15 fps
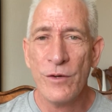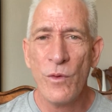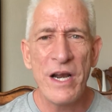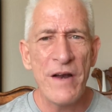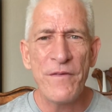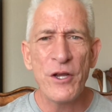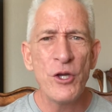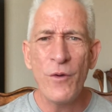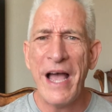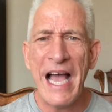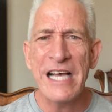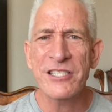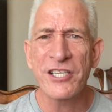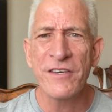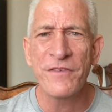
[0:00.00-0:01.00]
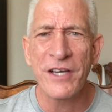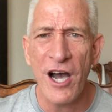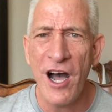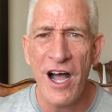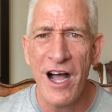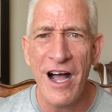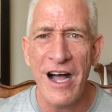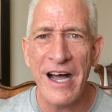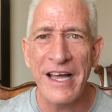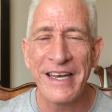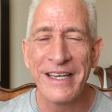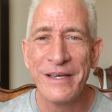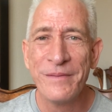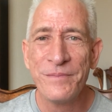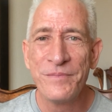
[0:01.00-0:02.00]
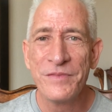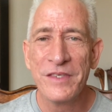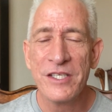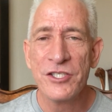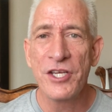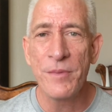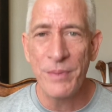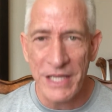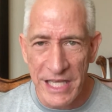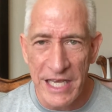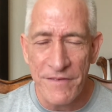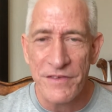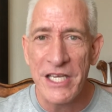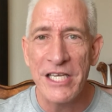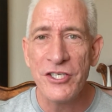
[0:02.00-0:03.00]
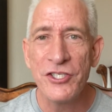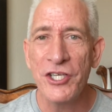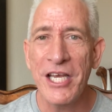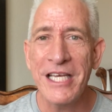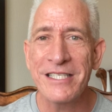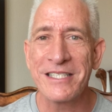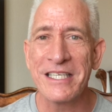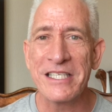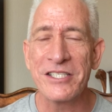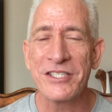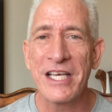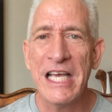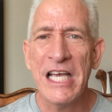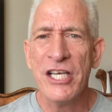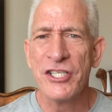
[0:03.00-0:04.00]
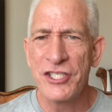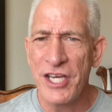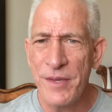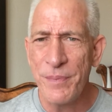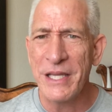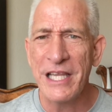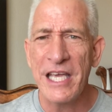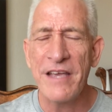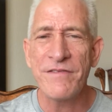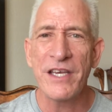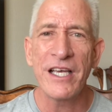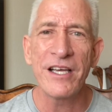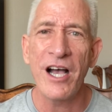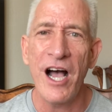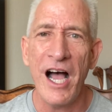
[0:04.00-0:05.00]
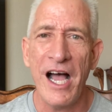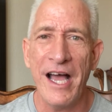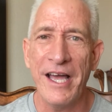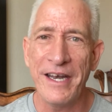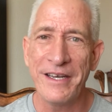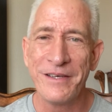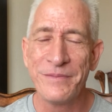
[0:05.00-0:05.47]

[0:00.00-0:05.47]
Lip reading: Whatever you ask of God. She believed in Jesus. She believed in God.